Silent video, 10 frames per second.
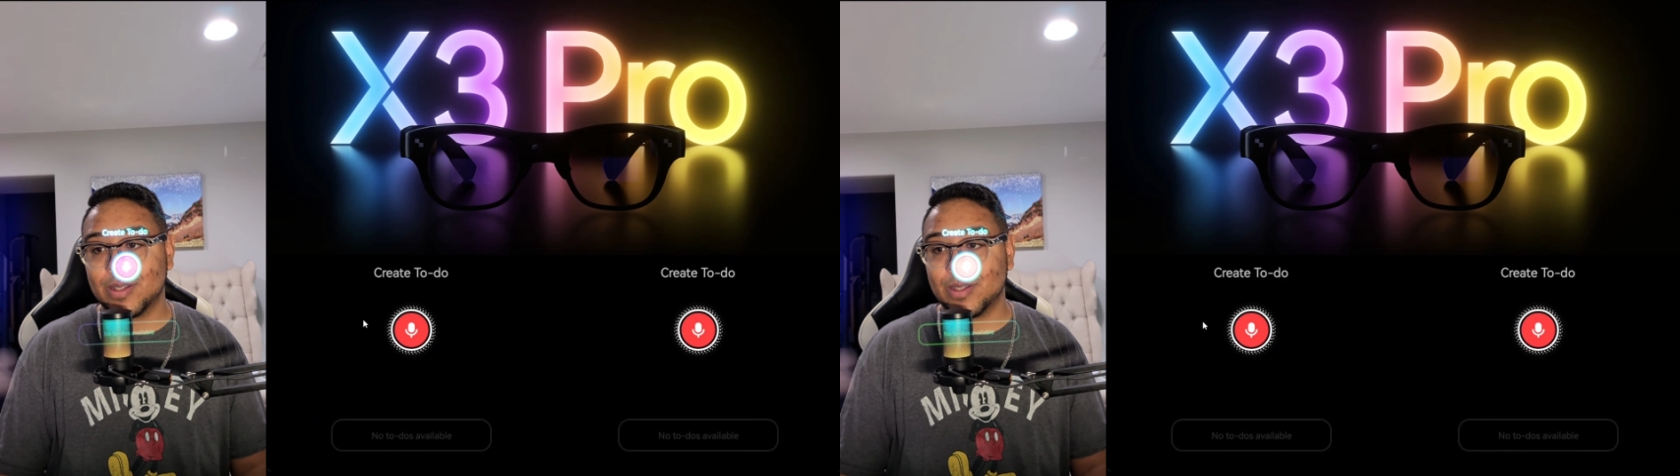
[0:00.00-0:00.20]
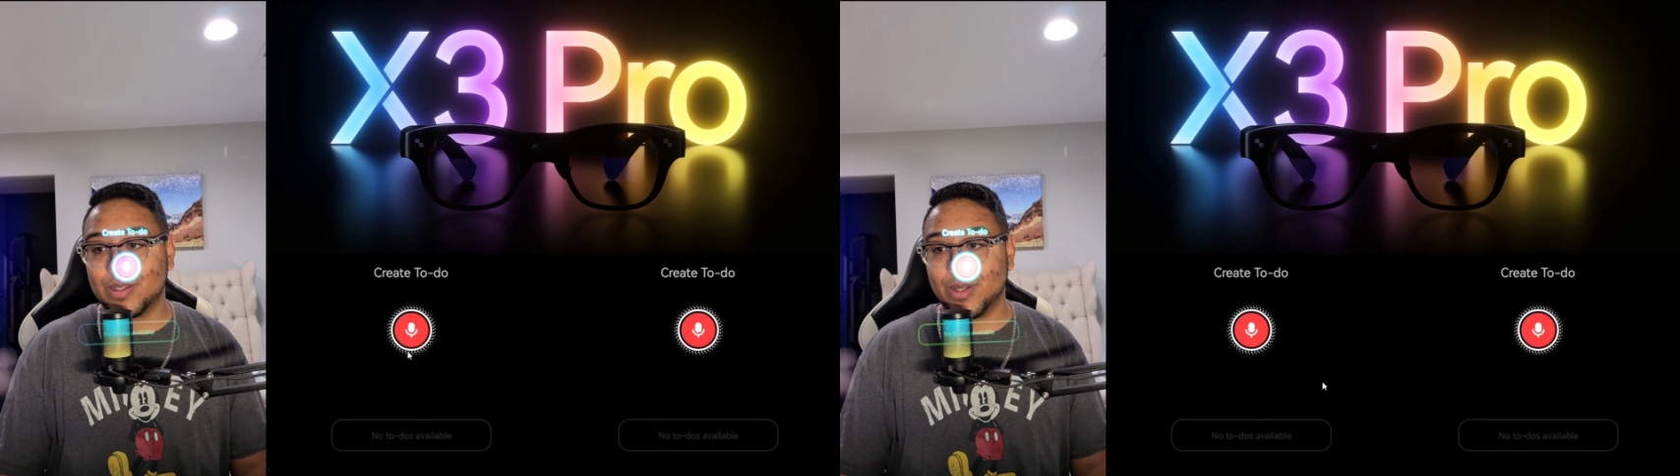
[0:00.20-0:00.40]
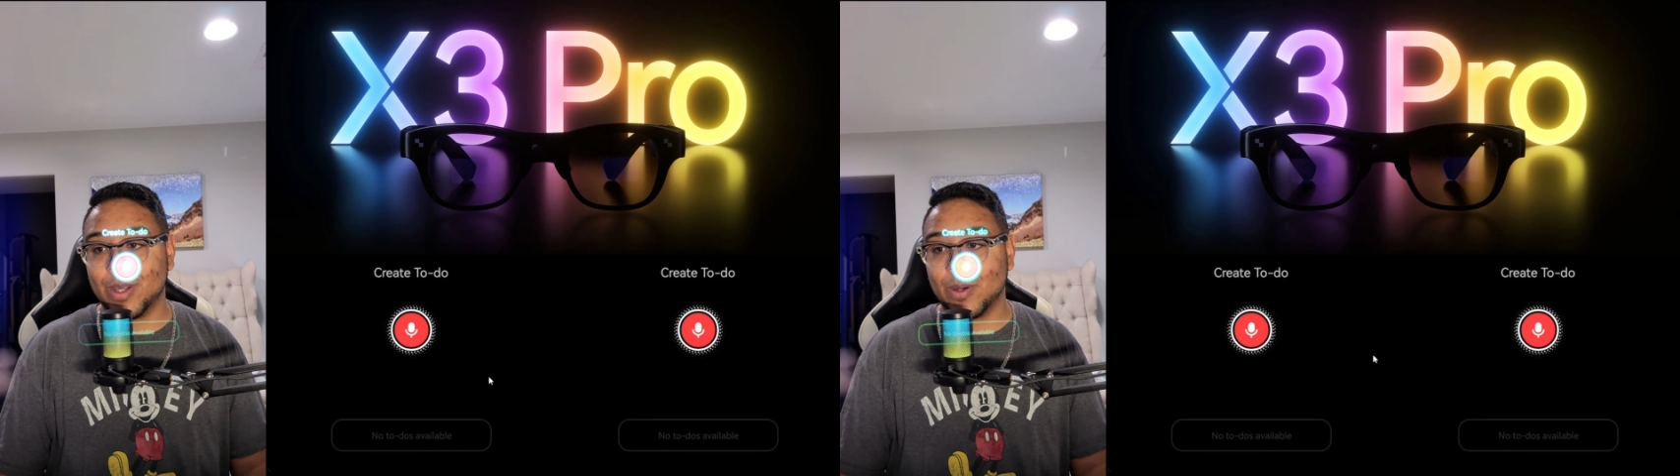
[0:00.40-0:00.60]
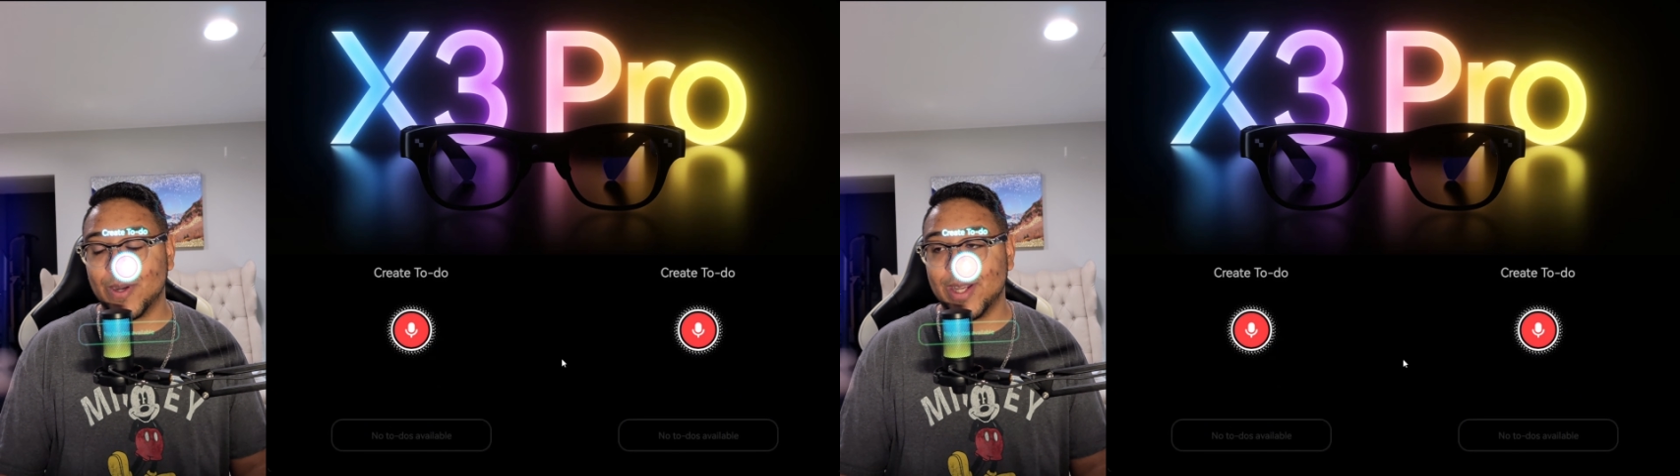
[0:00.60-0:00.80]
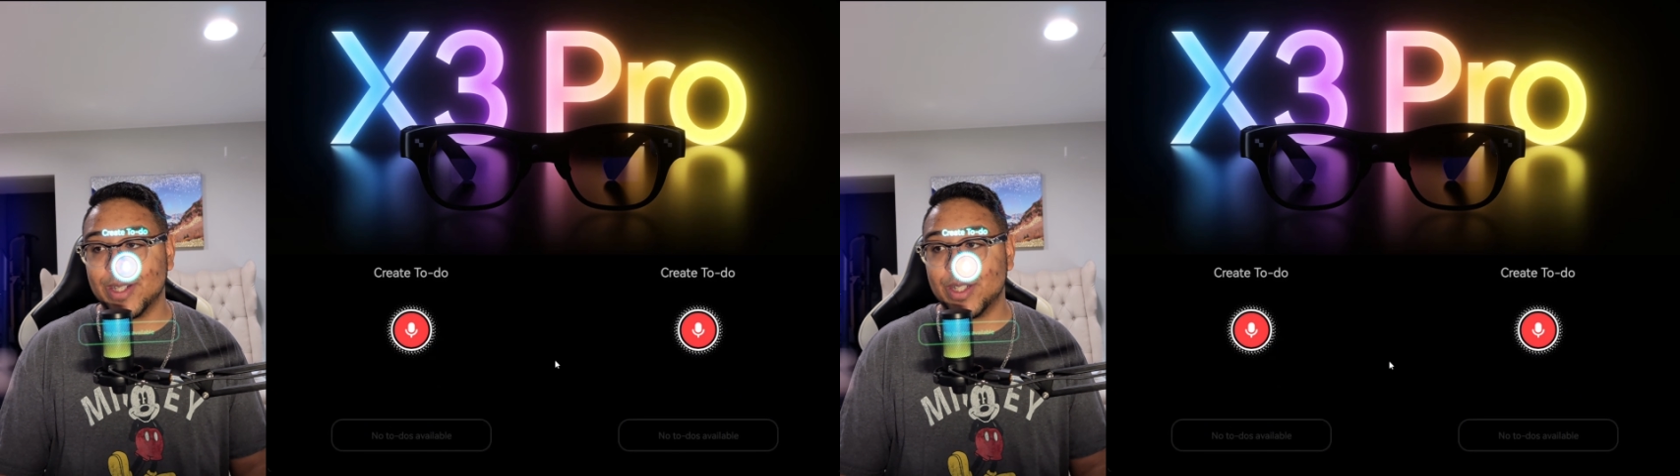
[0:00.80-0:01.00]
so you can
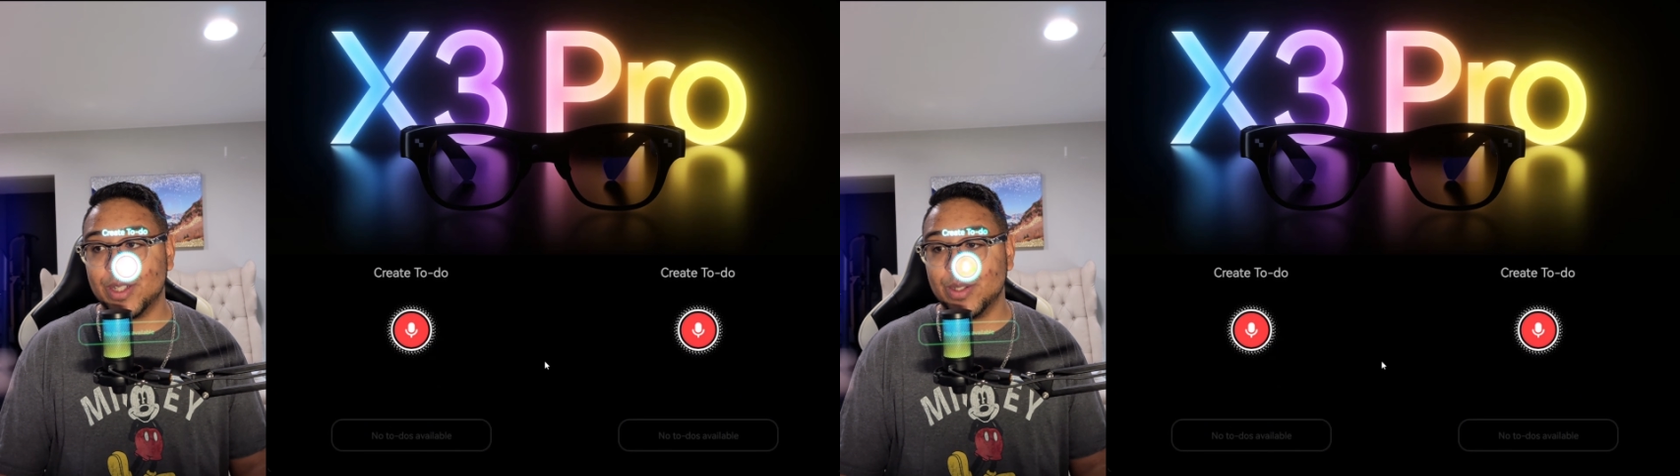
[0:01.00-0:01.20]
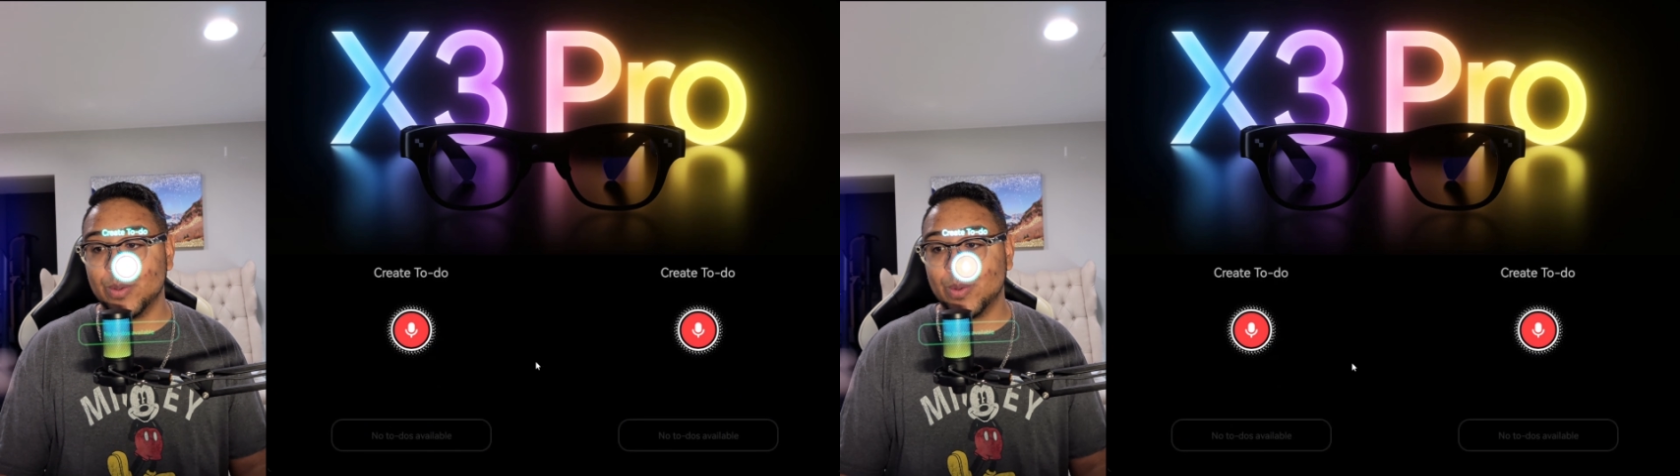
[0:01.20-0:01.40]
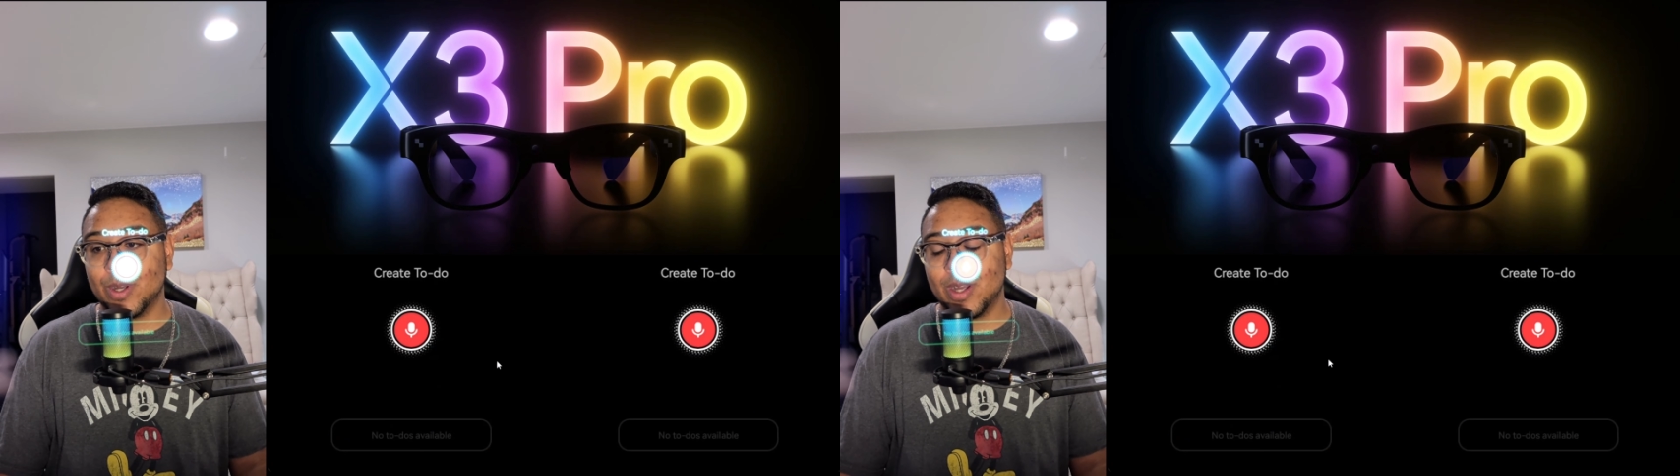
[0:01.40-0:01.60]
create a to-do.